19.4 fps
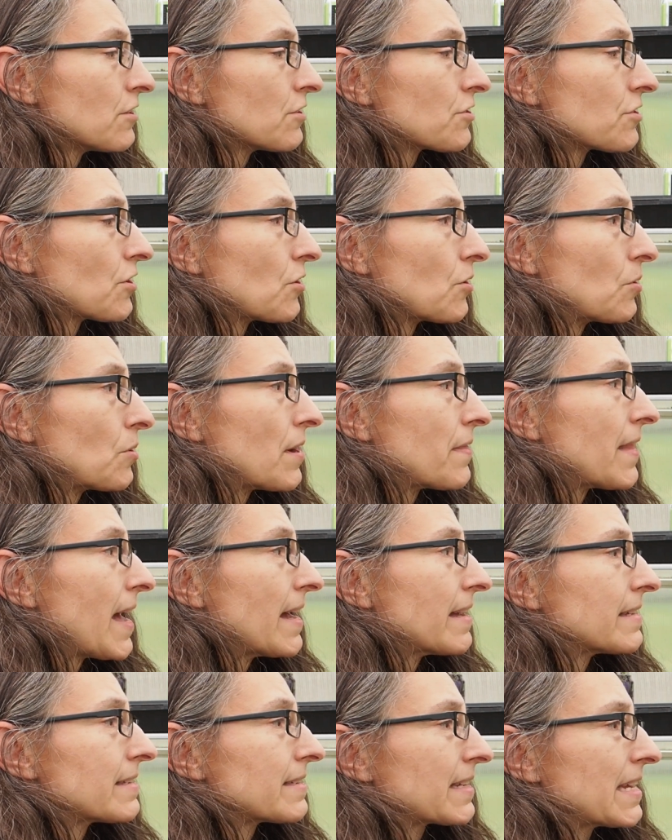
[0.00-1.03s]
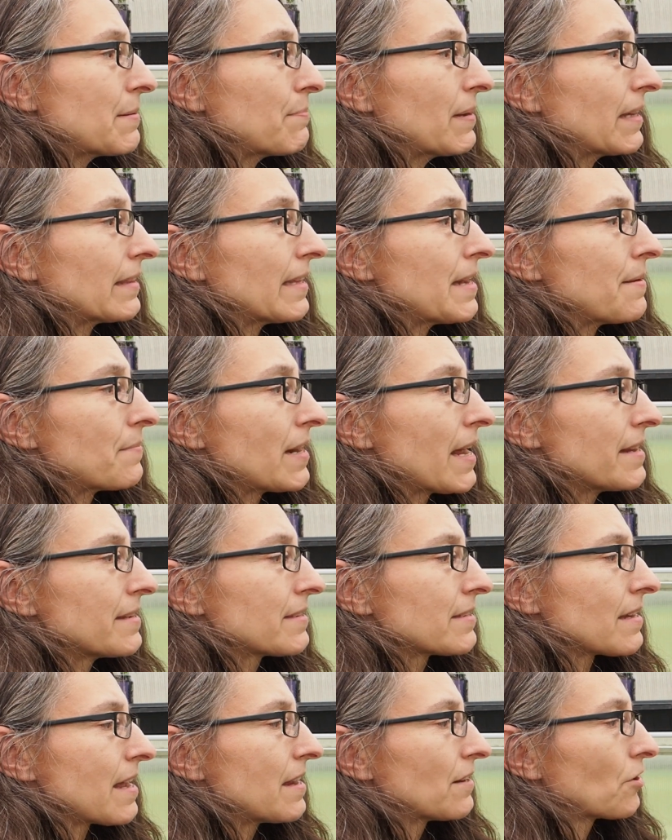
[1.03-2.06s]
So that is keeping them
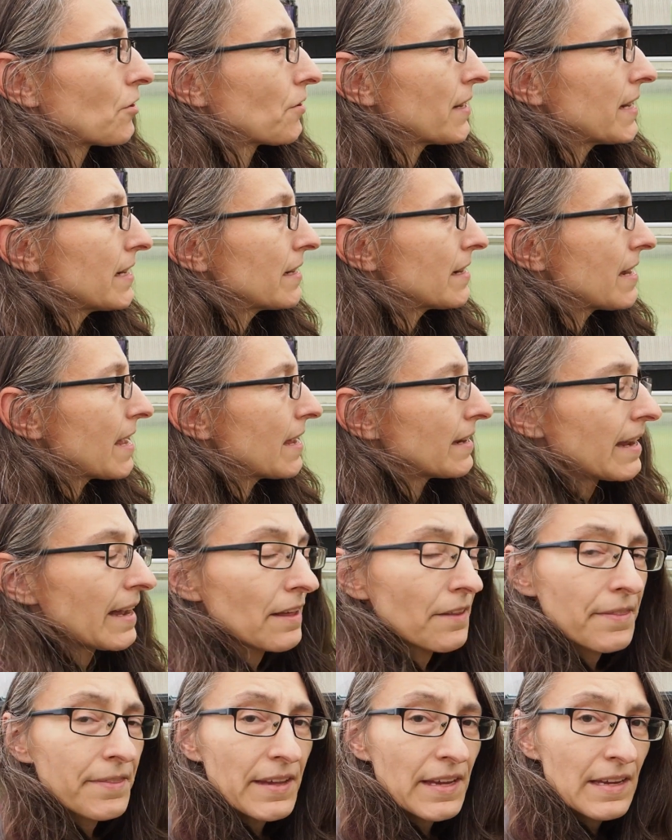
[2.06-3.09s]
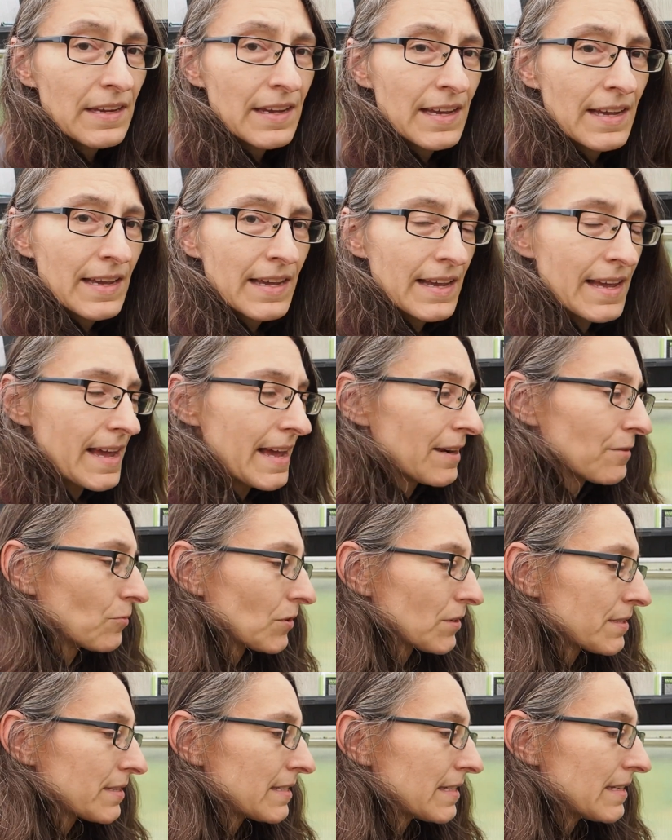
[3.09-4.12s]
nice and green and healthy, and
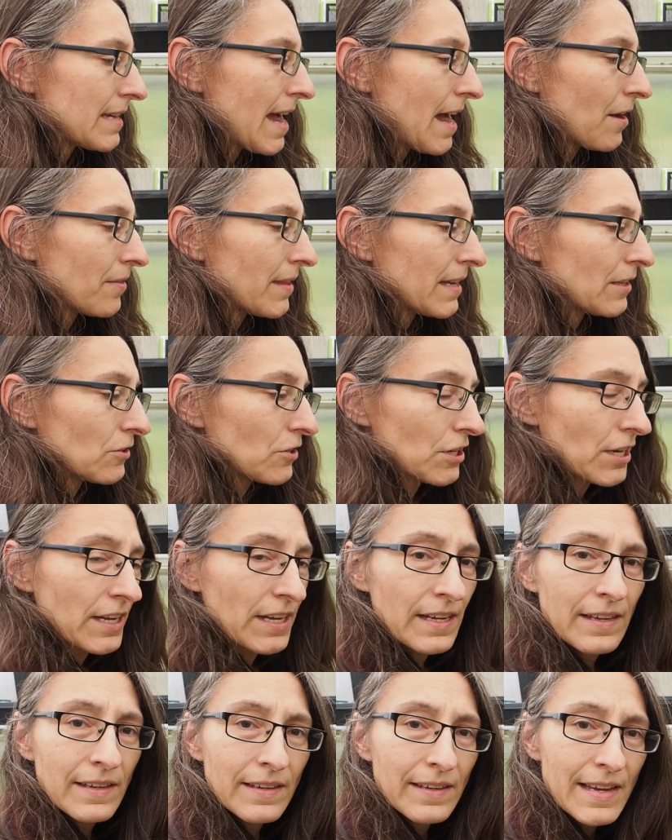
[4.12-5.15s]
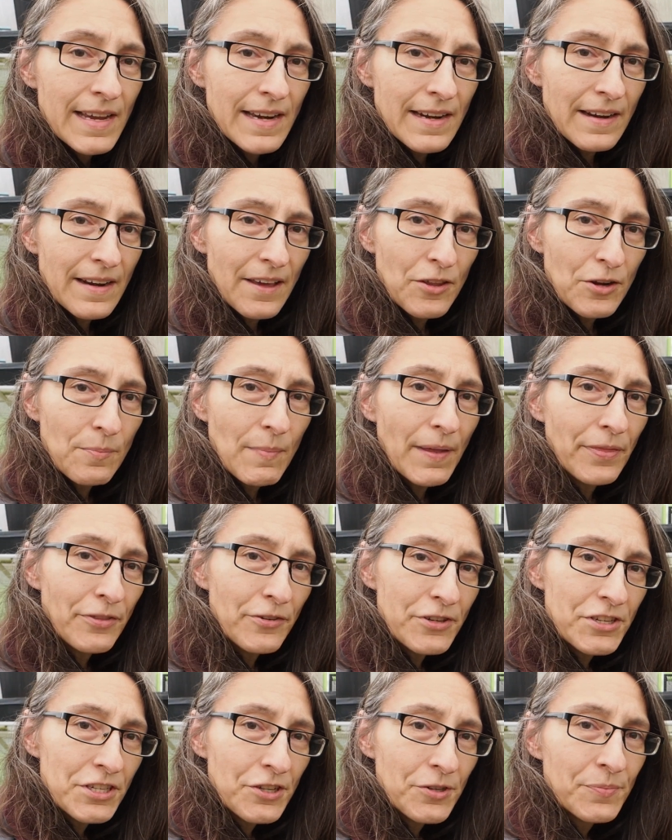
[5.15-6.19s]
we'll see how they look in another month
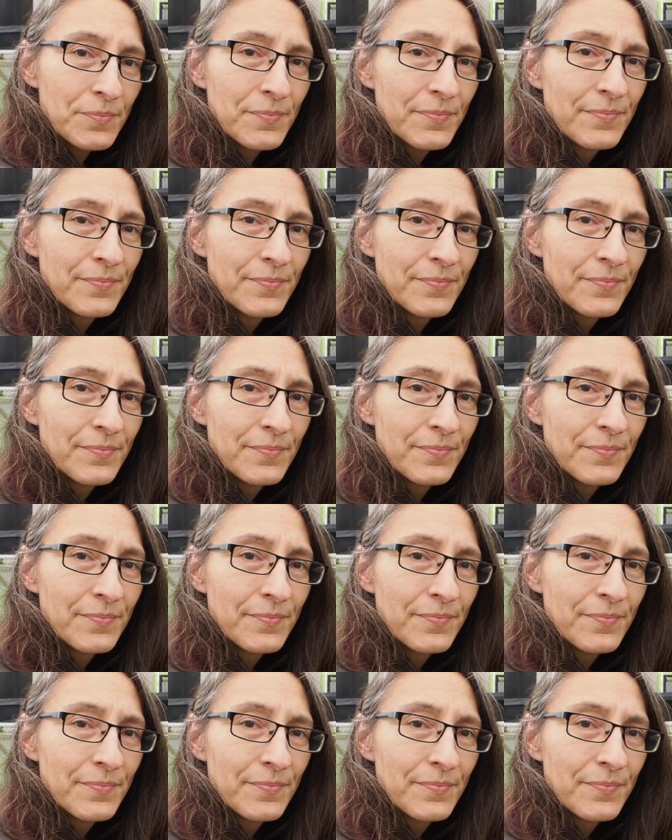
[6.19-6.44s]
or 2.